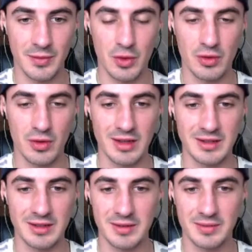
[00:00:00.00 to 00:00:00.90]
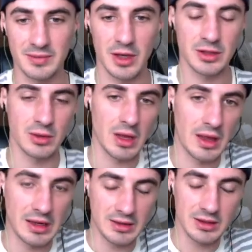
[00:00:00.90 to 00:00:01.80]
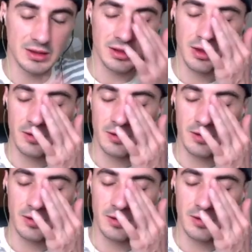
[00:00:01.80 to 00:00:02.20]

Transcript: All right. I do like that decision though.